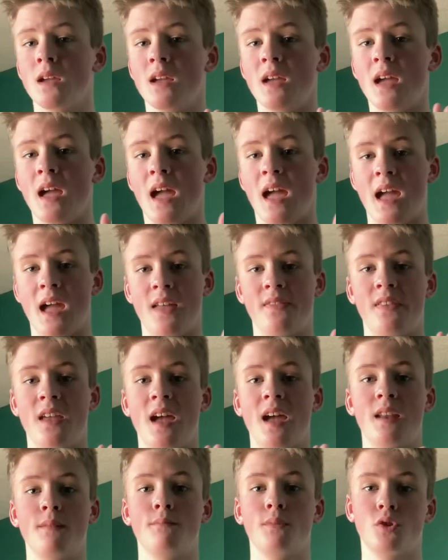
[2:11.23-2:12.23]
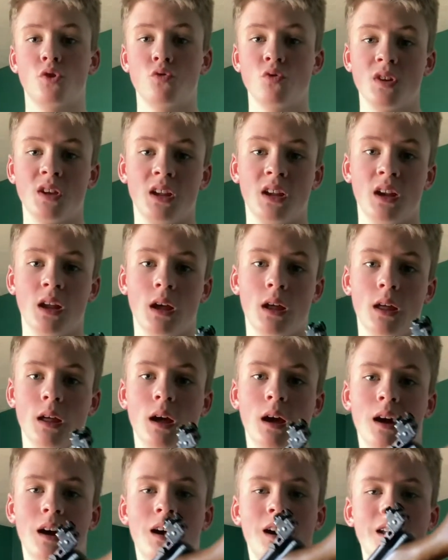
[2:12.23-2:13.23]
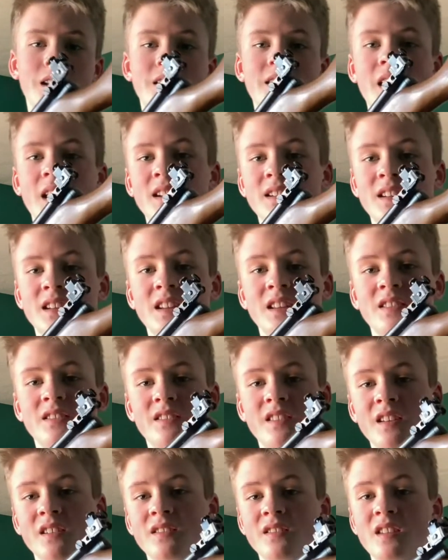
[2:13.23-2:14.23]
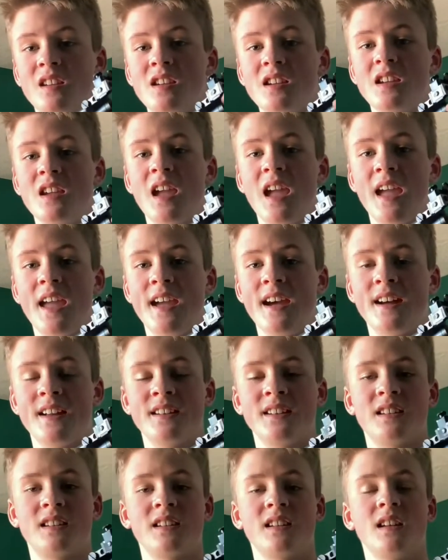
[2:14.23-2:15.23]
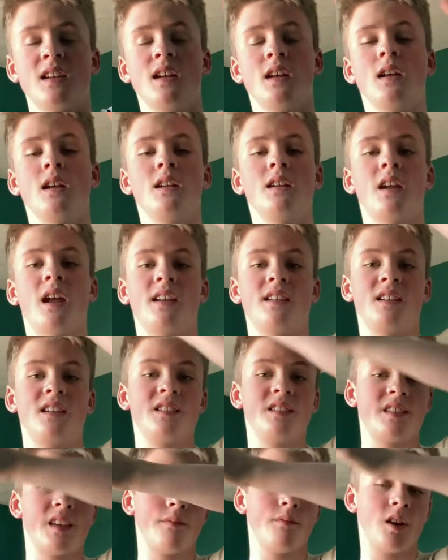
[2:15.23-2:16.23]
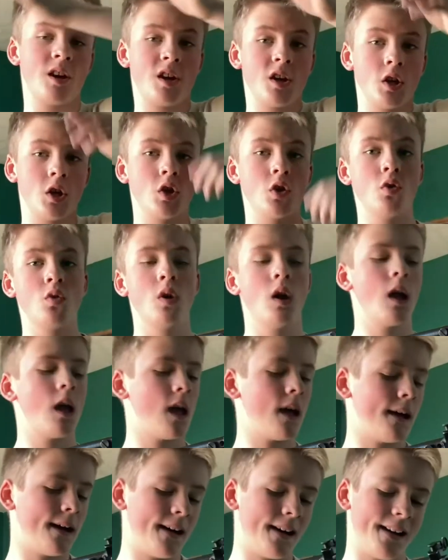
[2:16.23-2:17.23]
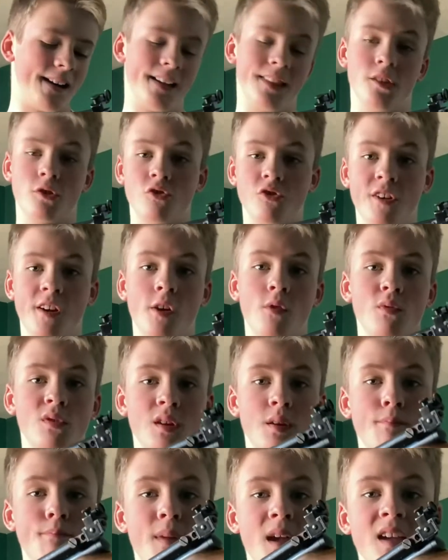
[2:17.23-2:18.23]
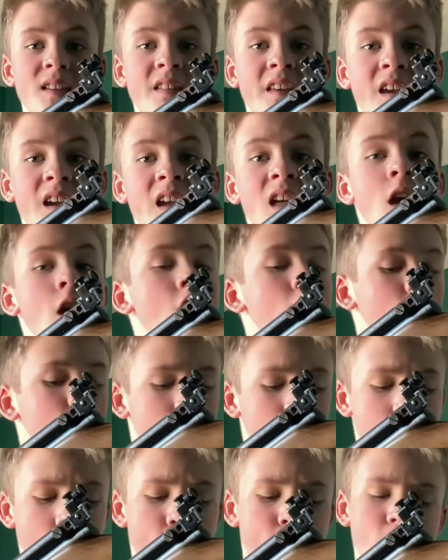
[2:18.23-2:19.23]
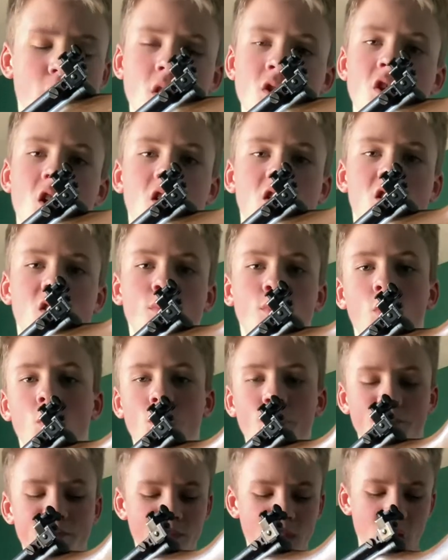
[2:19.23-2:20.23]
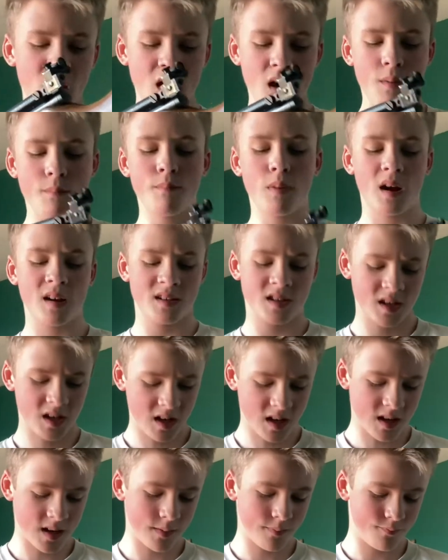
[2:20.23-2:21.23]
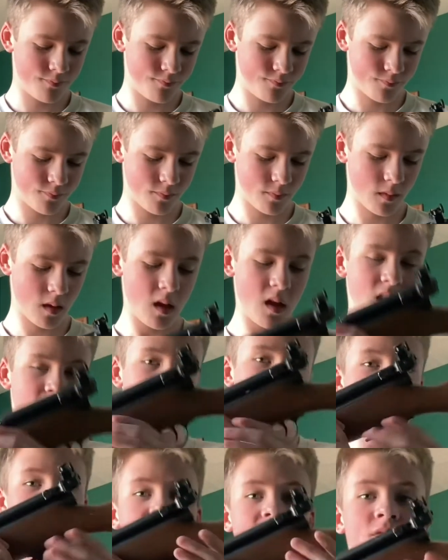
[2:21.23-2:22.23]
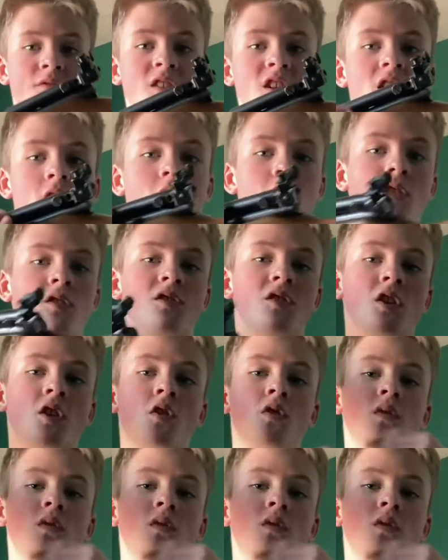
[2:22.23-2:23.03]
and then between 1960 and 1972, the trigger was amazing, super adjustable, but the safety also